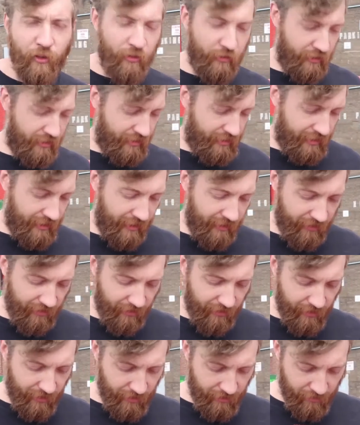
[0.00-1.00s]
longer than
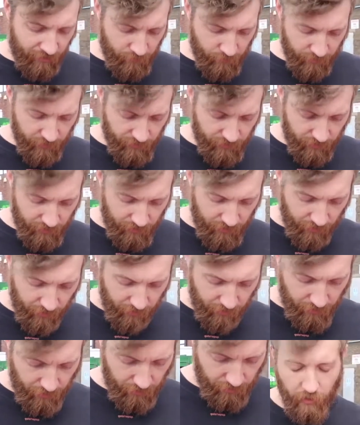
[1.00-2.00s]
E30 arms,
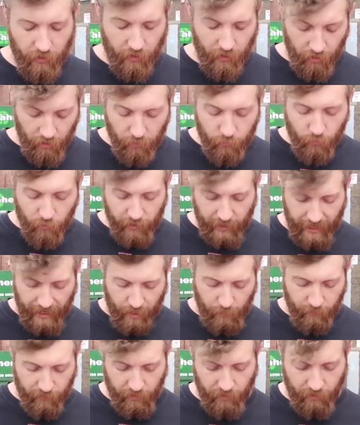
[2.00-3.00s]
so a lot more
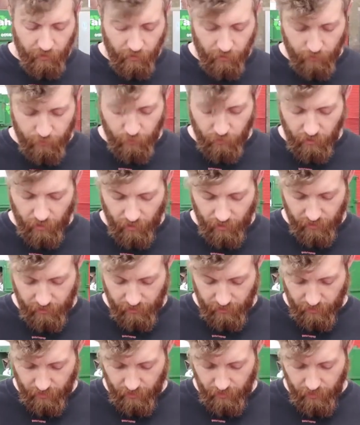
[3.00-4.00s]
camber and a lot more
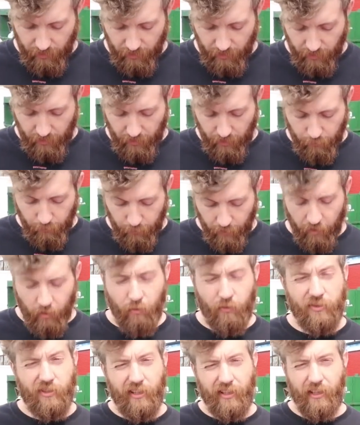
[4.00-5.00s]
caster, but
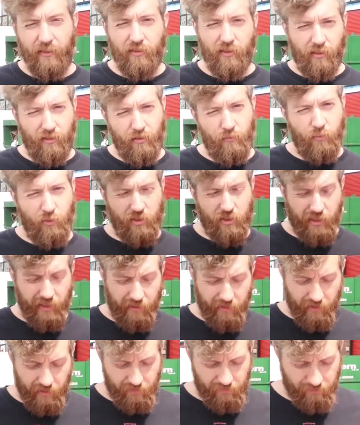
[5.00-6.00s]
also gives you a lot more
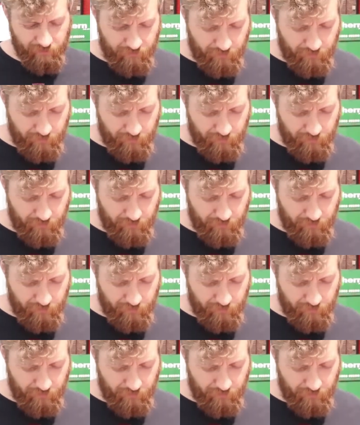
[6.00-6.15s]
steering